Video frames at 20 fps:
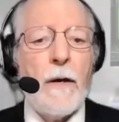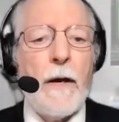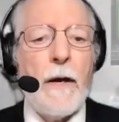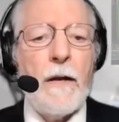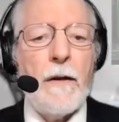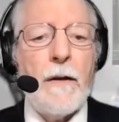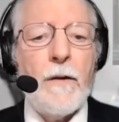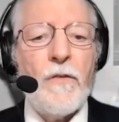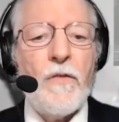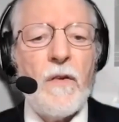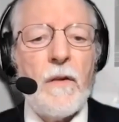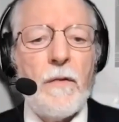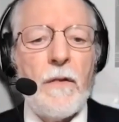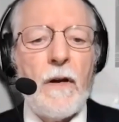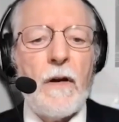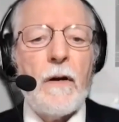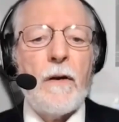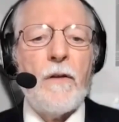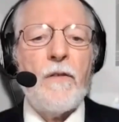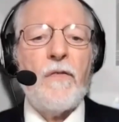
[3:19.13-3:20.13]
hearing is that
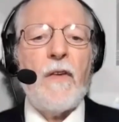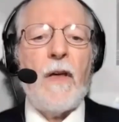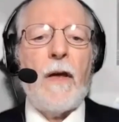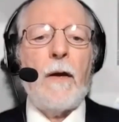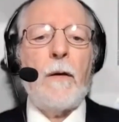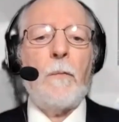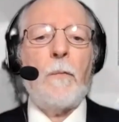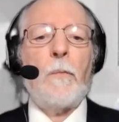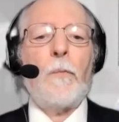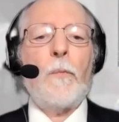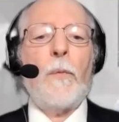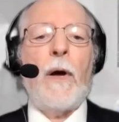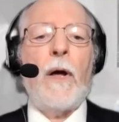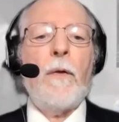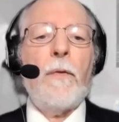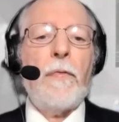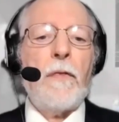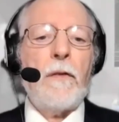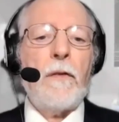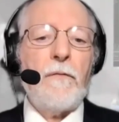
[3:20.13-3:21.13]
there is a
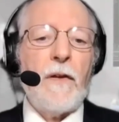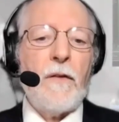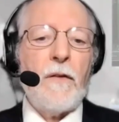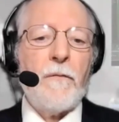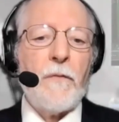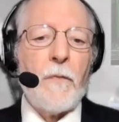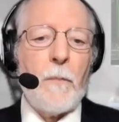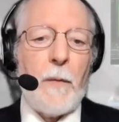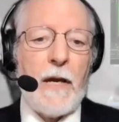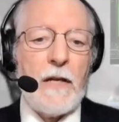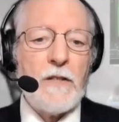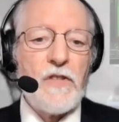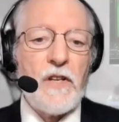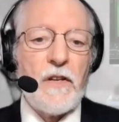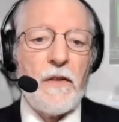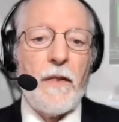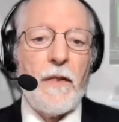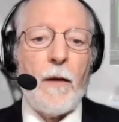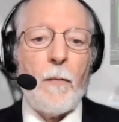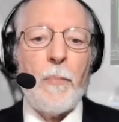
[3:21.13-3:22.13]
wealth of
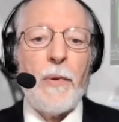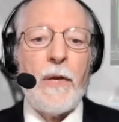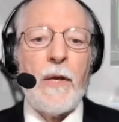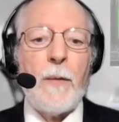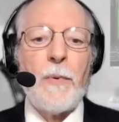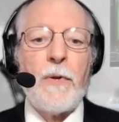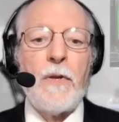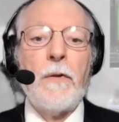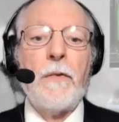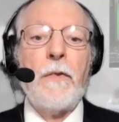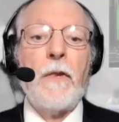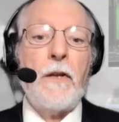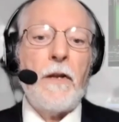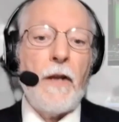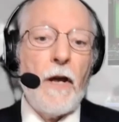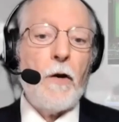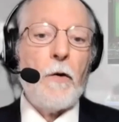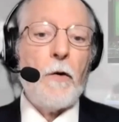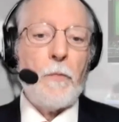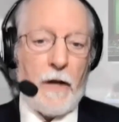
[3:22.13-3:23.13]
information that people in the
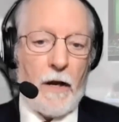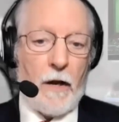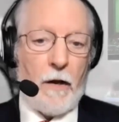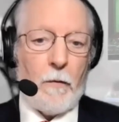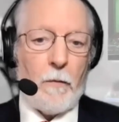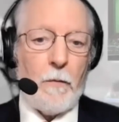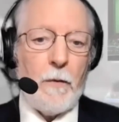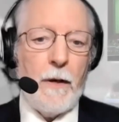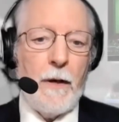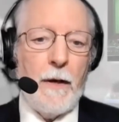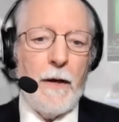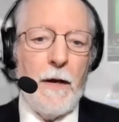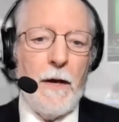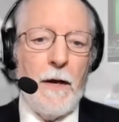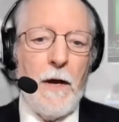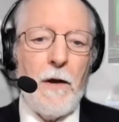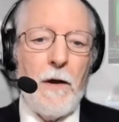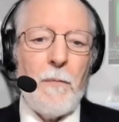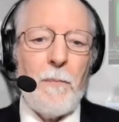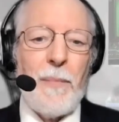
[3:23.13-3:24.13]
know know,
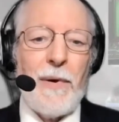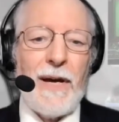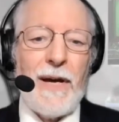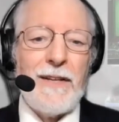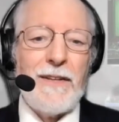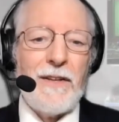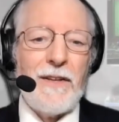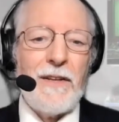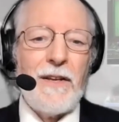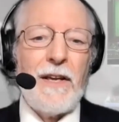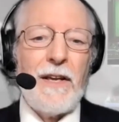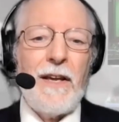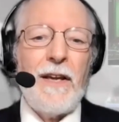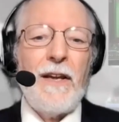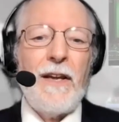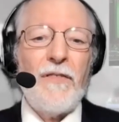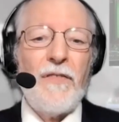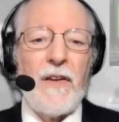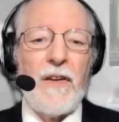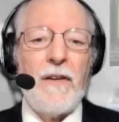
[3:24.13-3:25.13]
but
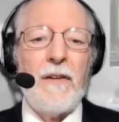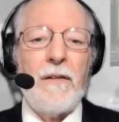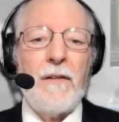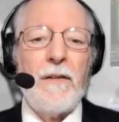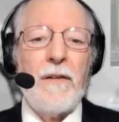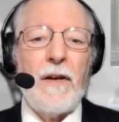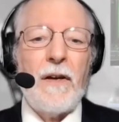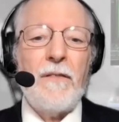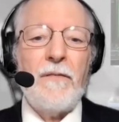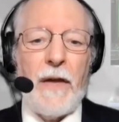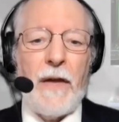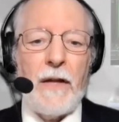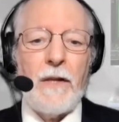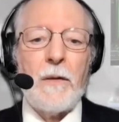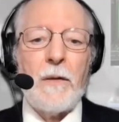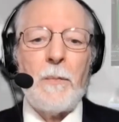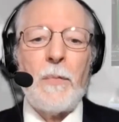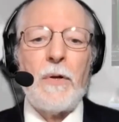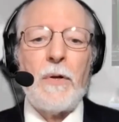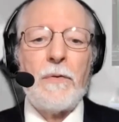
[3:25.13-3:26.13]
isn't
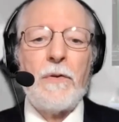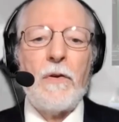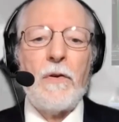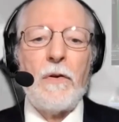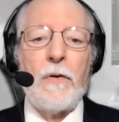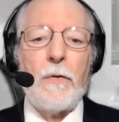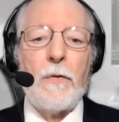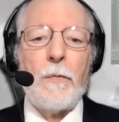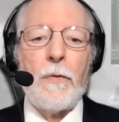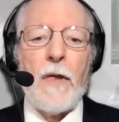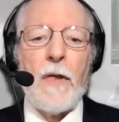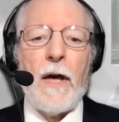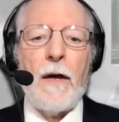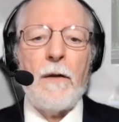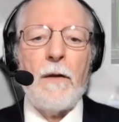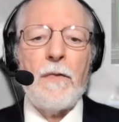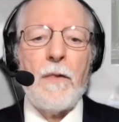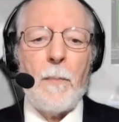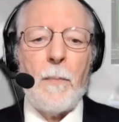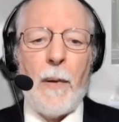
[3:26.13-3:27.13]
available to the,
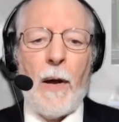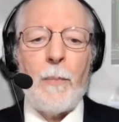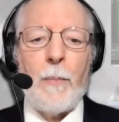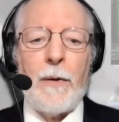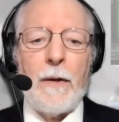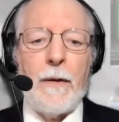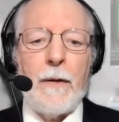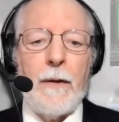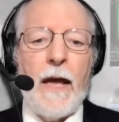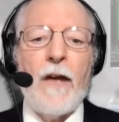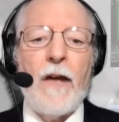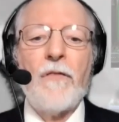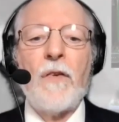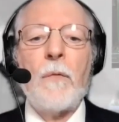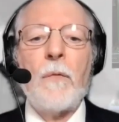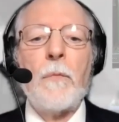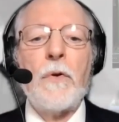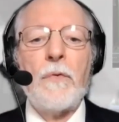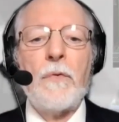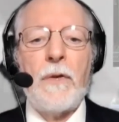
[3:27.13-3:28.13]
the public,
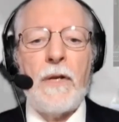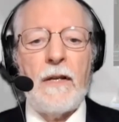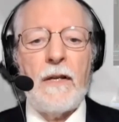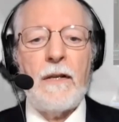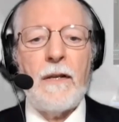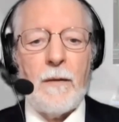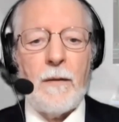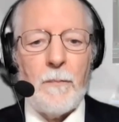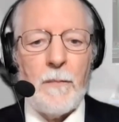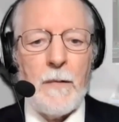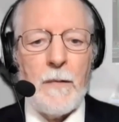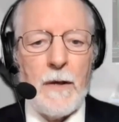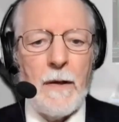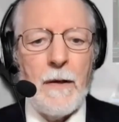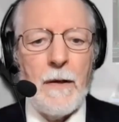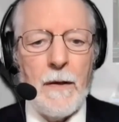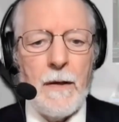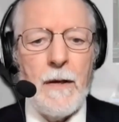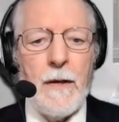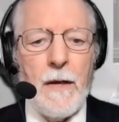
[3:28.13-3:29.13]
hasn't routinely
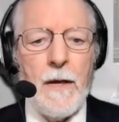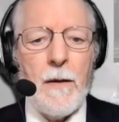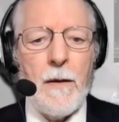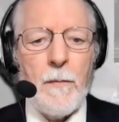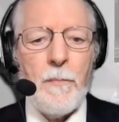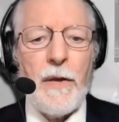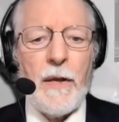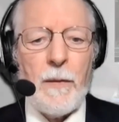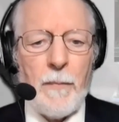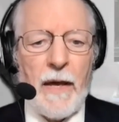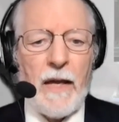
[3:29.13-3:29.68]
been